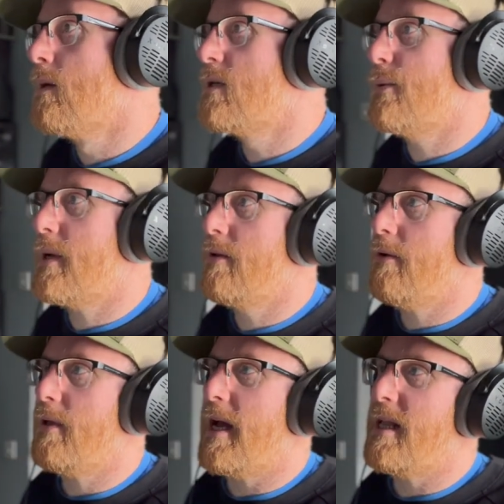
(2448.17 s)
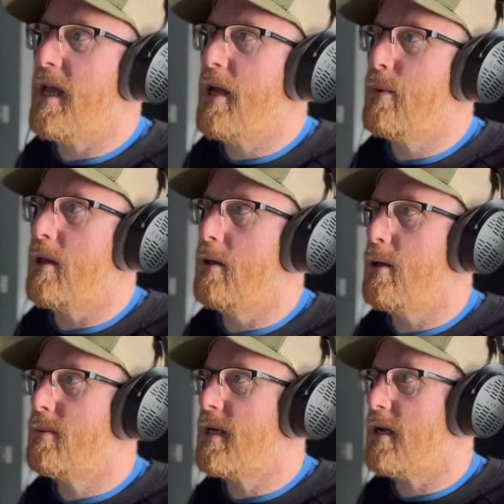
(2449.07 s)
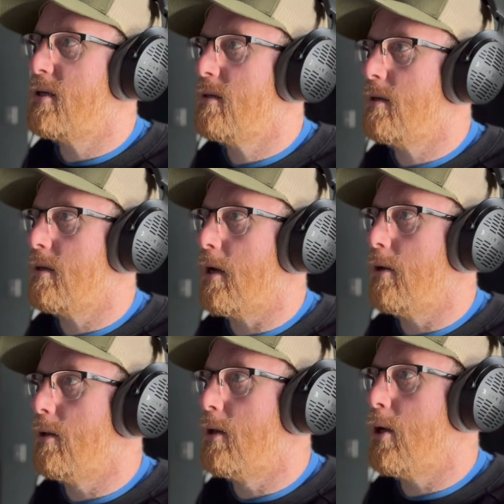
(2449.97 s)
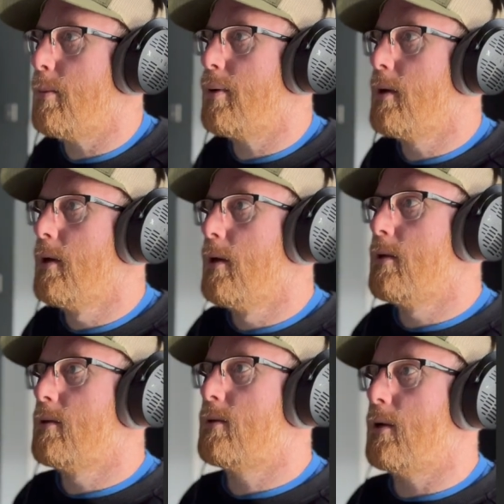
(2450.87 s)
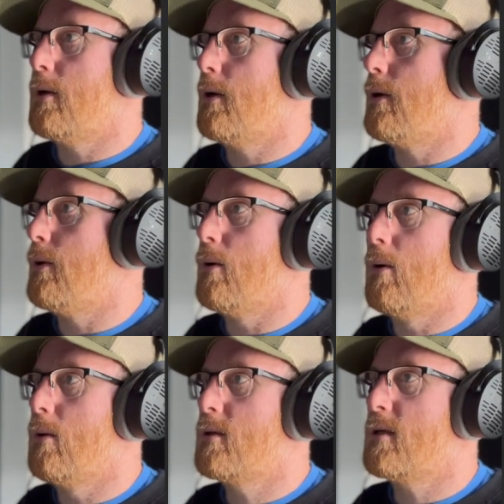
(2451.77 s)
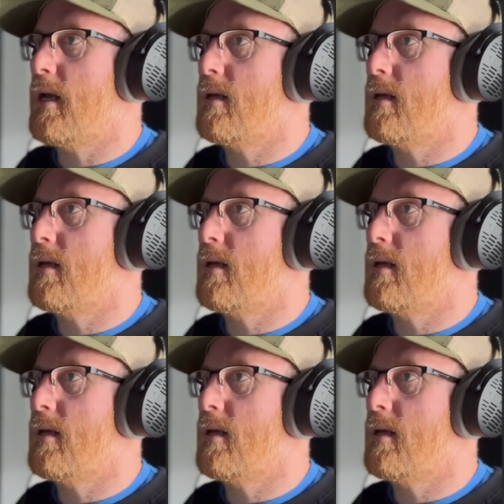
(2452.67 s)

So we can do that in here with the loop section and go loop to alternate,